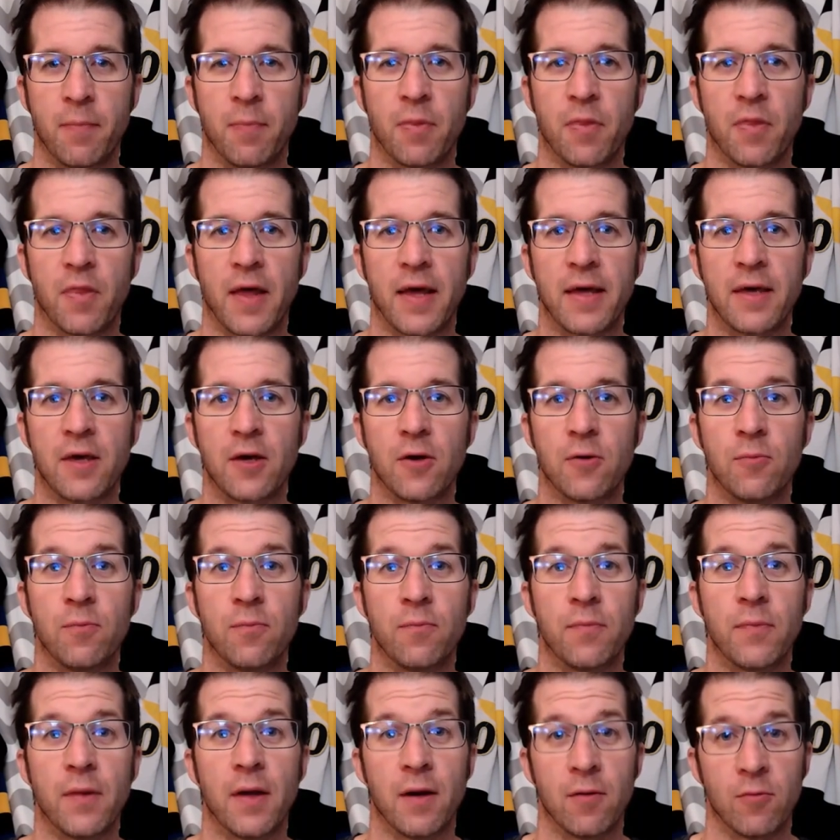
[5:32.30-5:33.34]
Thank you,
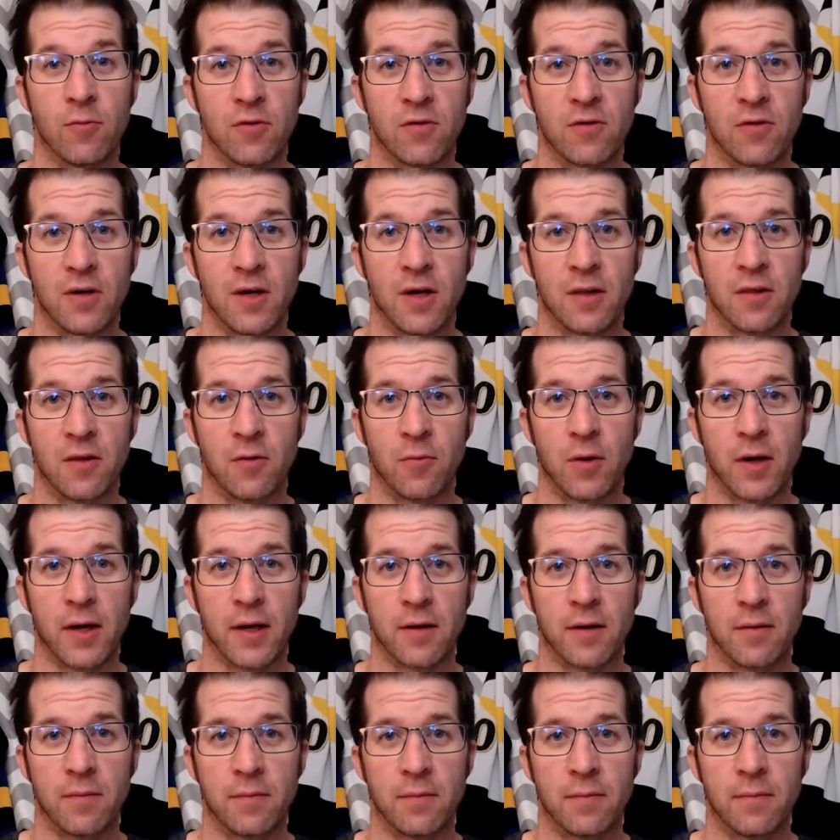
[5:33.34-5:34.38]
and we'll see you at the
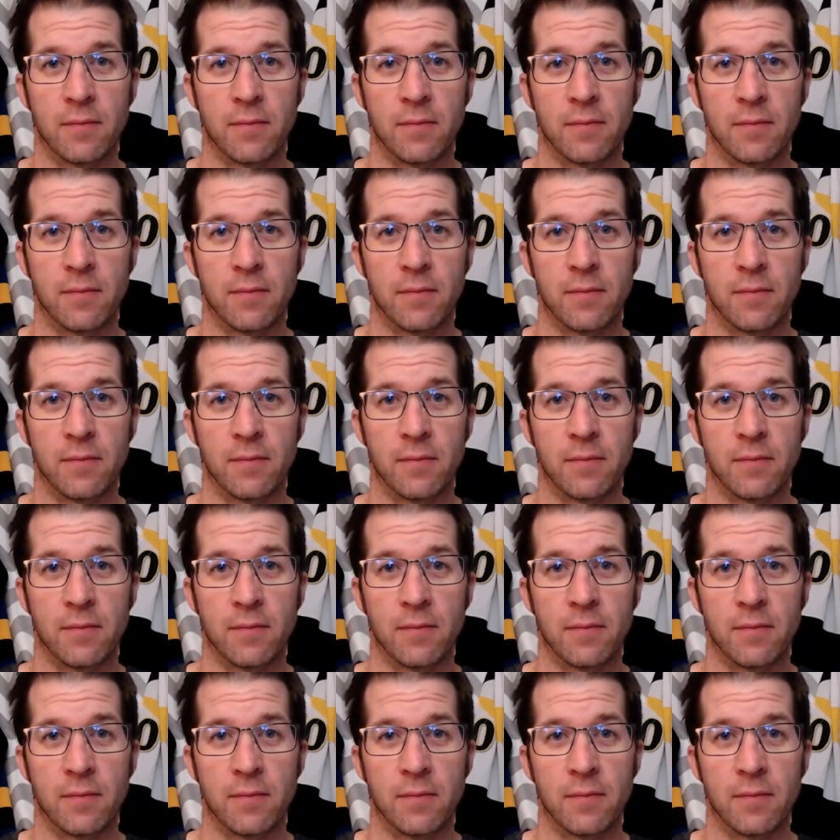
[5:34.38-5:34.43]
rink.